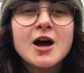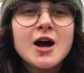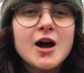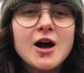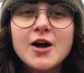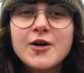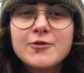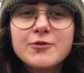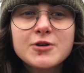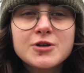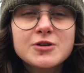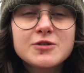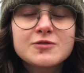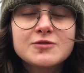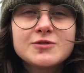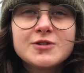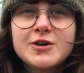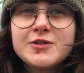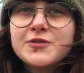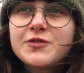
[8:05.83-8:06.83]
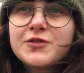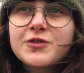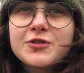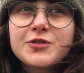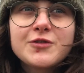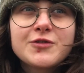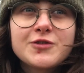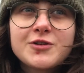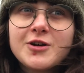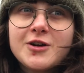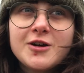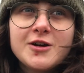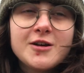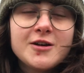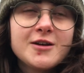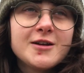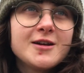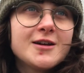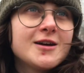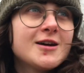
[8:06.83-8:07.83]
I would have loved to have done